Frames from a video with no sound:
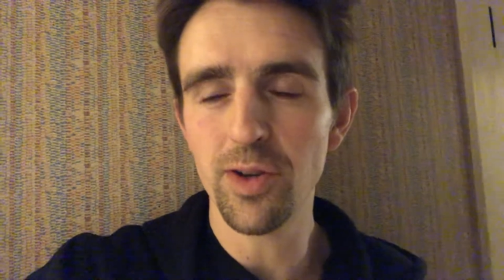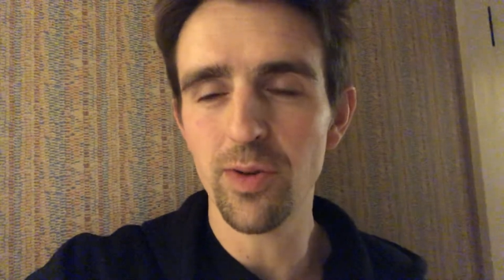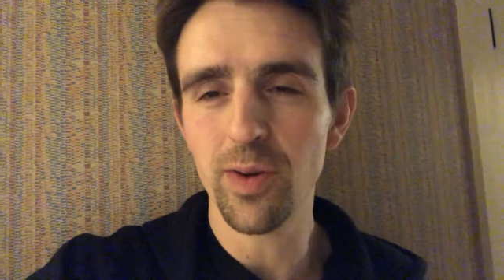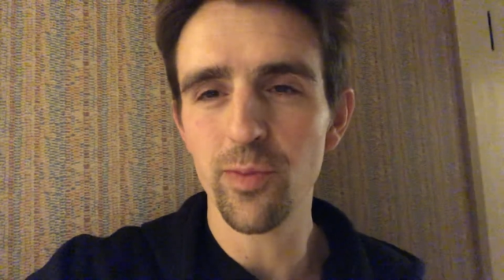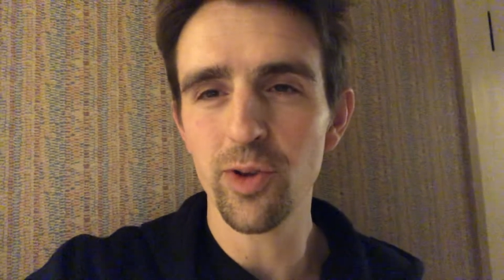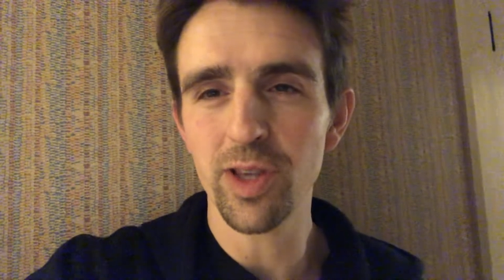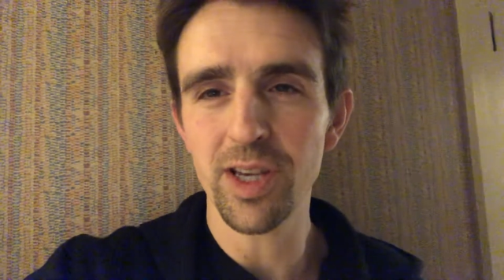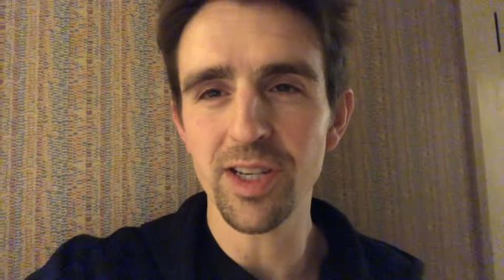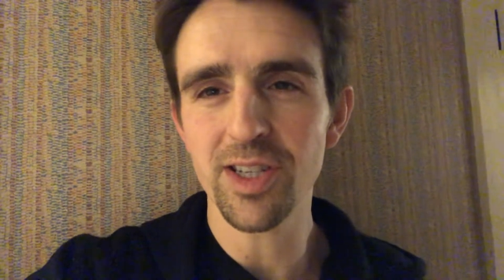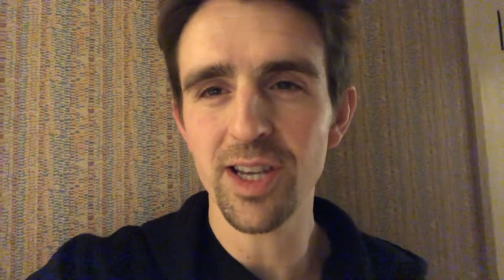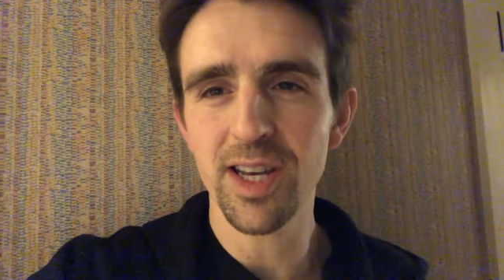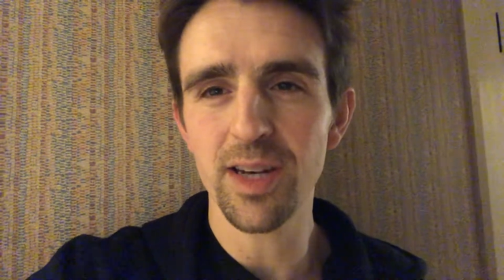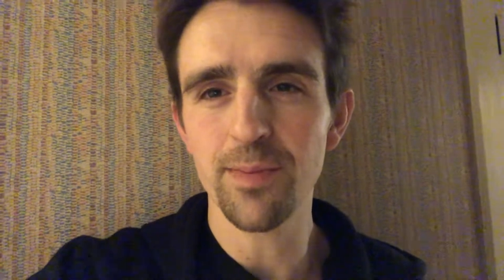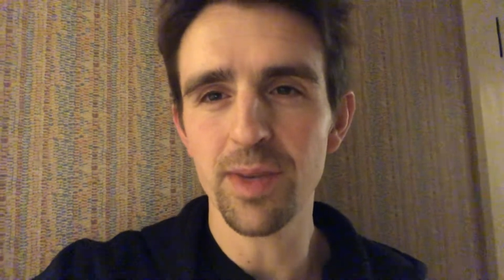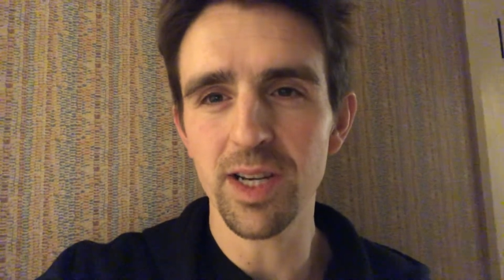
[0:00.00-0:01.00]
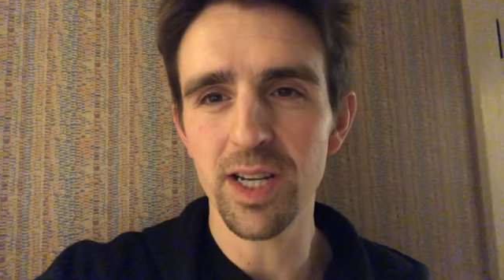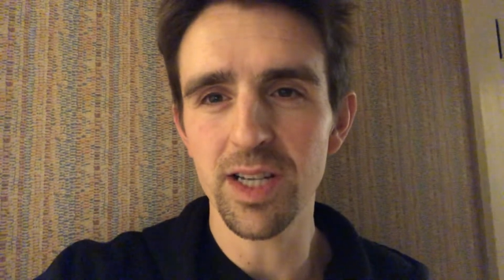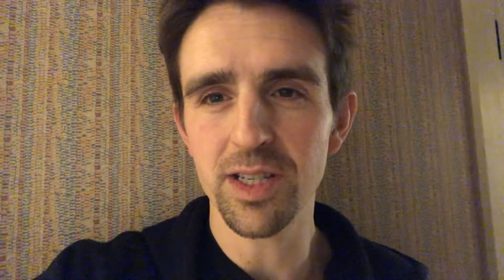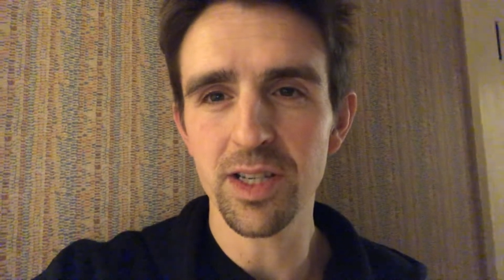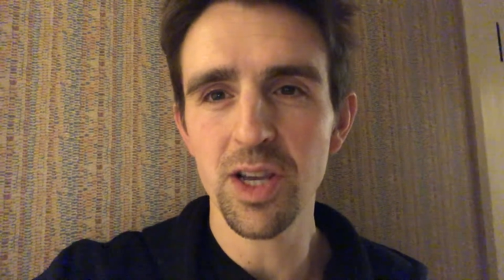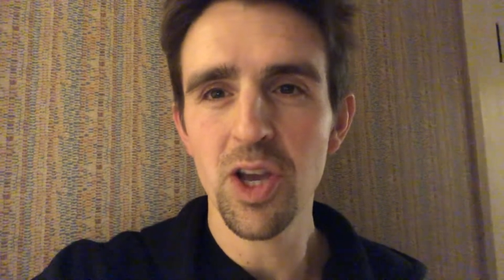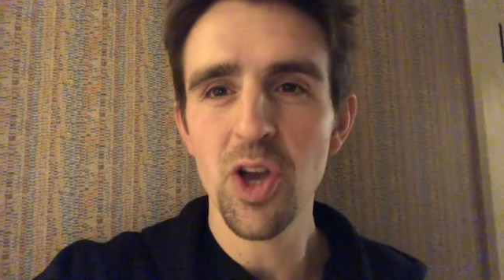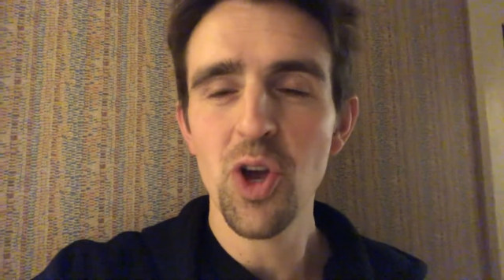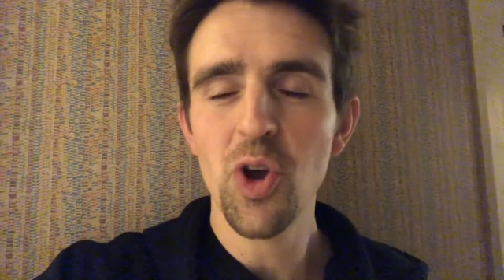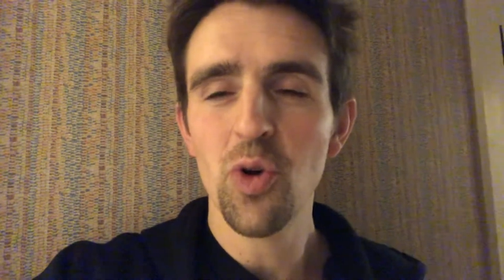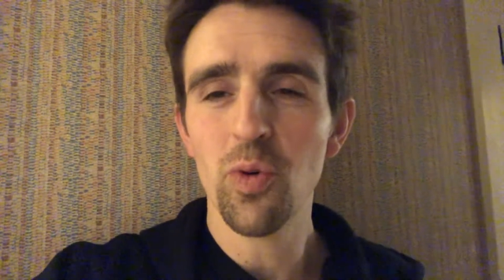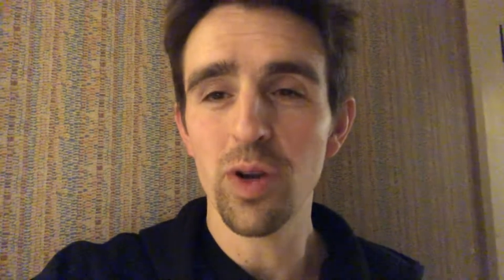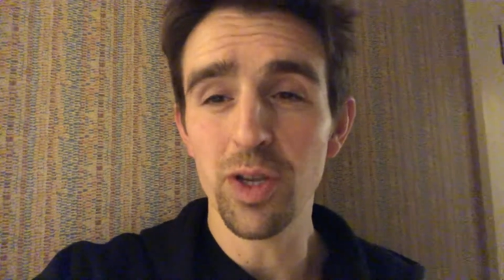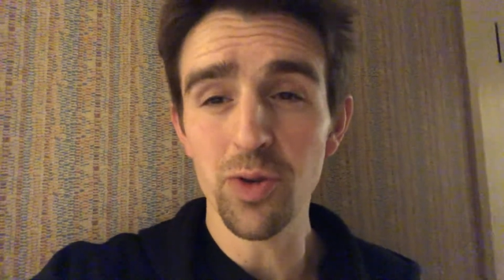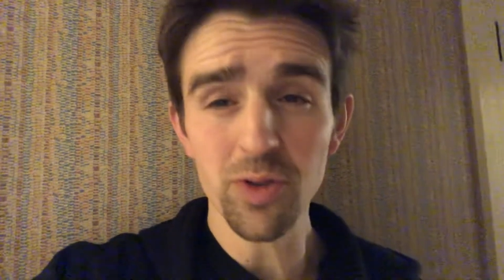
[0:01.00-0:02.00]
And I'm really excited because
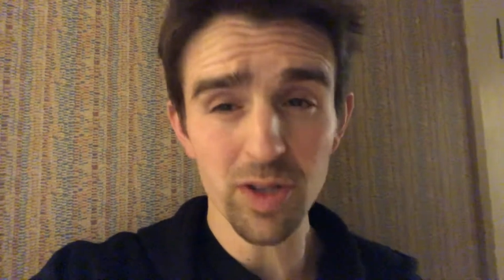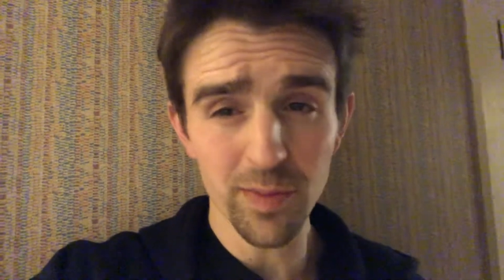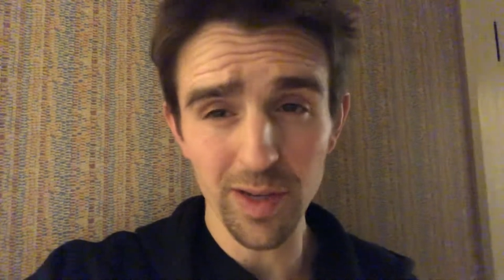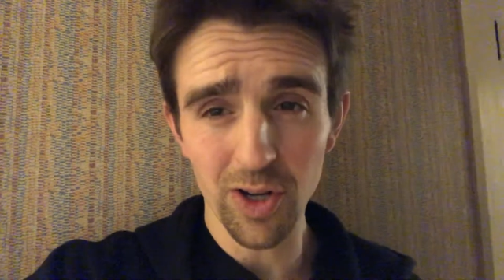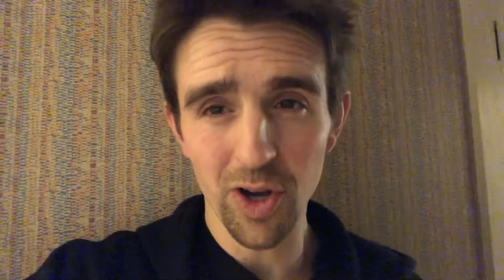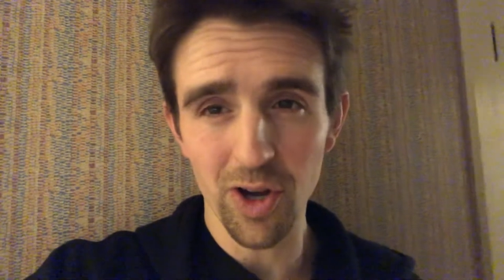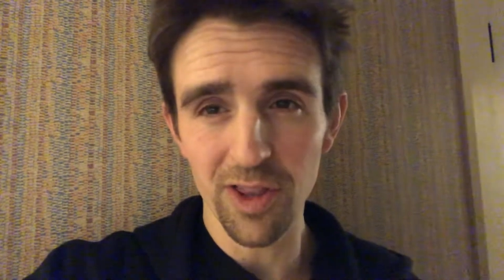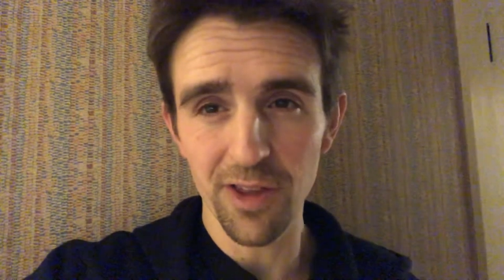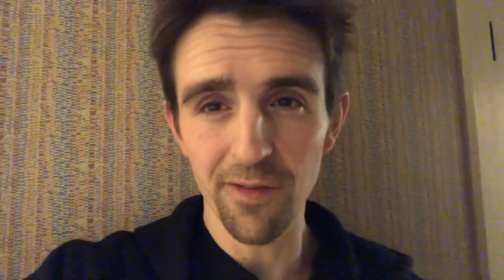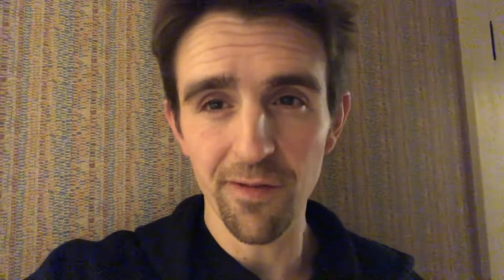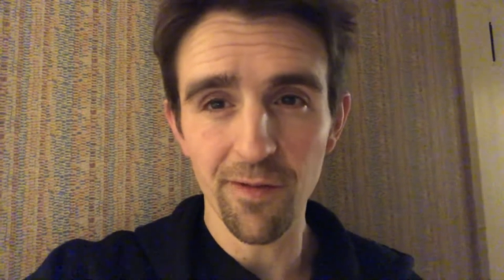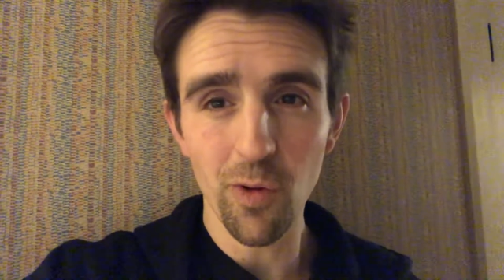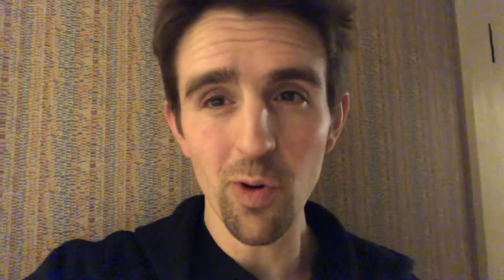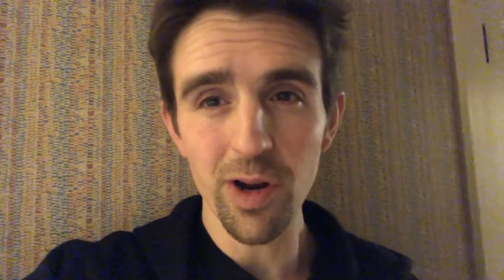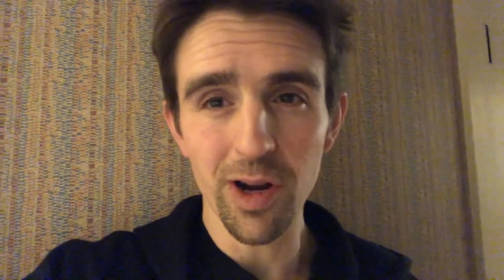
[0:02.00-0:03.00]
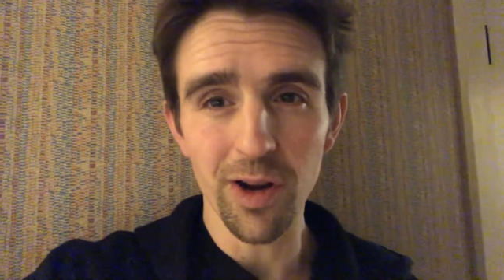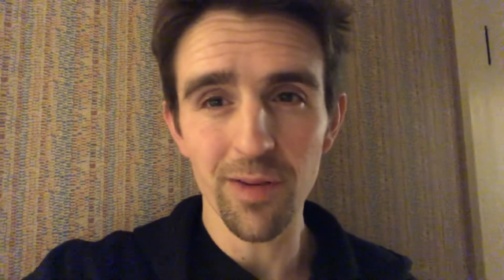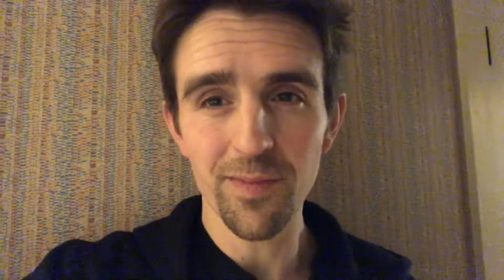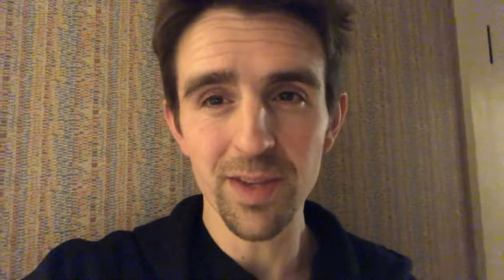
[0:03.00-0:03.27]
what used to be called the foyer